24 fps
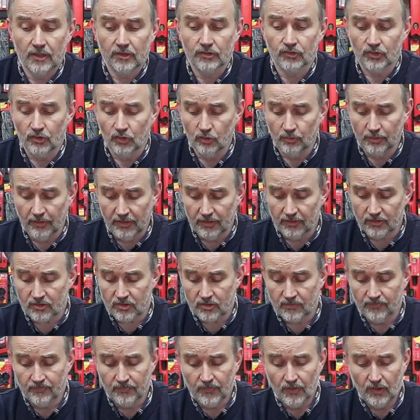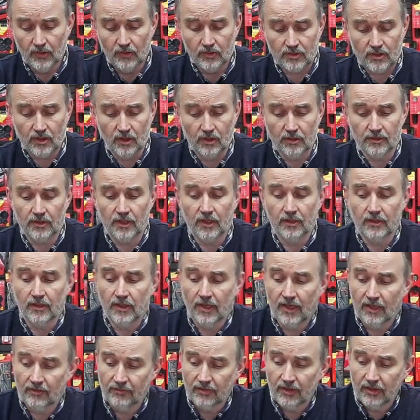drill bits. So there
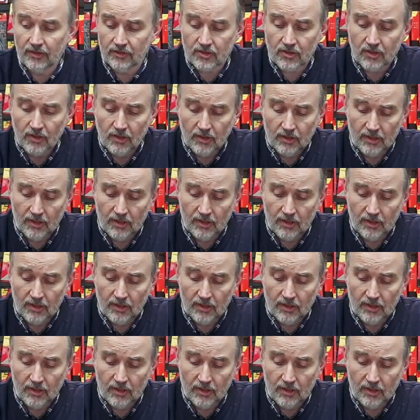you have it.